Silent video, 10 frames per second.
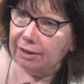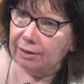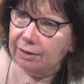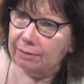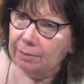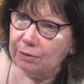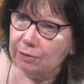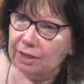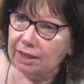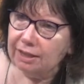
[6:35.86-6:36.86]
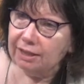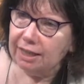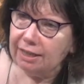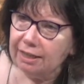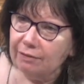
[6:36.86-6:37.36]
most ridiculous
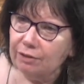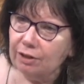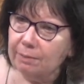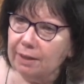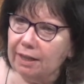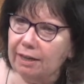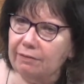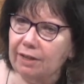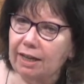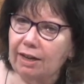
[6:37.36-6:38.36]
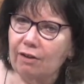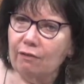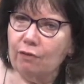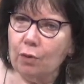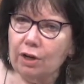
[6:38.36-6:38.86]
test I ever took in my life.
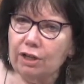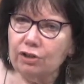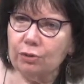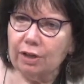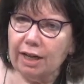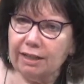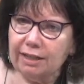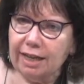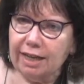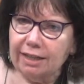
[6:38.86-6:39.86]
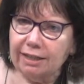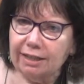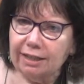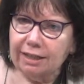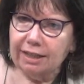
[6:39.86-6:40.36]
40 short essays
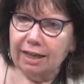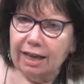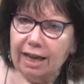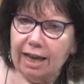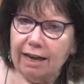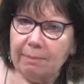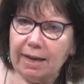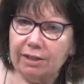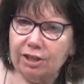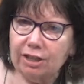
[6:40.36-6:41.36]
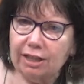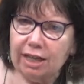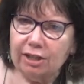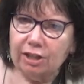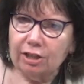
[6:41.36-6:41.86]
and a matching
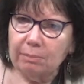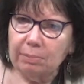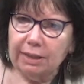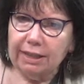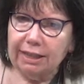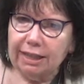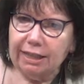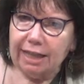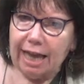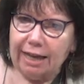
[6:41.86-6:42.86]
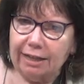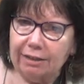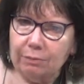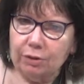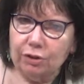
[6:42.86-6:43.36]
section completely in Latin,
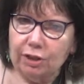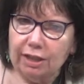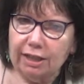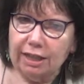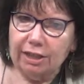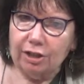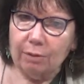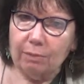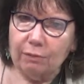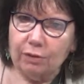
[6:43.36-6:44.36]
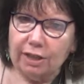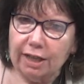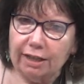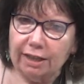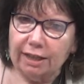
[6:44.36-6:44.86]
which you didn't need to know before taking
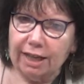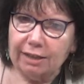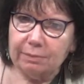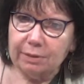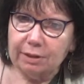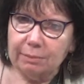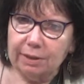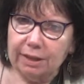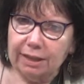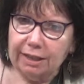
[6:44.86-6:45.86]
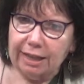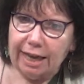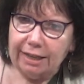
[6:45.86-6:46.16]
the class, but it's completely in Latin.